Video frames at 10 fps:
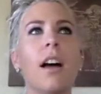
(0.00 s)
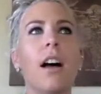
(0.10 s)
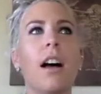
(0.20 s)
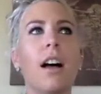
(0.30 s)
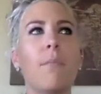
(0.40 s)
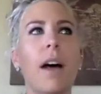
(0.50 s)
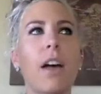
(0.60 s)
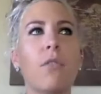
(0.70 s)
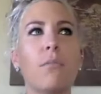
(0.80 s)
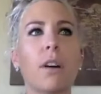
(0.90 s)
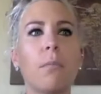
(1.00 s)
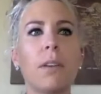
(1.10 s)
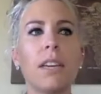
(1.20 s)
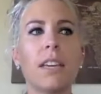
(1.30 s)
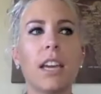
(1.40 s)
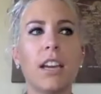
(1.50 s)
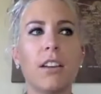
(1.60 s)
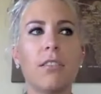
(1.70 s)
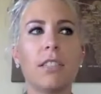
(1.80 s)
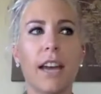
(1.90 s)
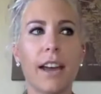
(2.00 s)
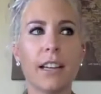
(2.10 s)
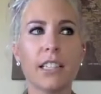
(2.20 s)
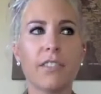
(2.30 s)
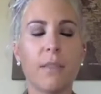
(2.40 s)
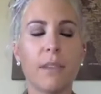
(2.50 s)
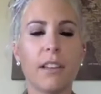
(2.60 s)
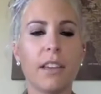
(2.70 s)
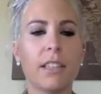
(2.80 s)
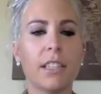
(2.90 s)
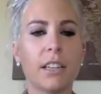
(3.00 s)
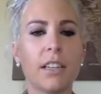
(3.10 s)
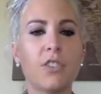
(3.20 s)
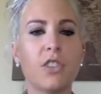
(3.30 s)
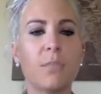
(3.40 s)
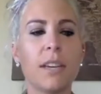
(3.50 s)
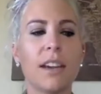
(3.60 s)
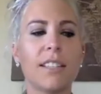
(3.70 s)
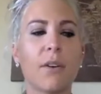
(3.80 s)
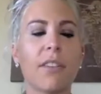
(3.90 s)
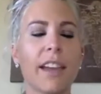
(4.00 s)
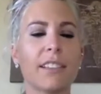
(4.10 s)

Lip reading: I would probably kill Tex from the Elite series just because I would like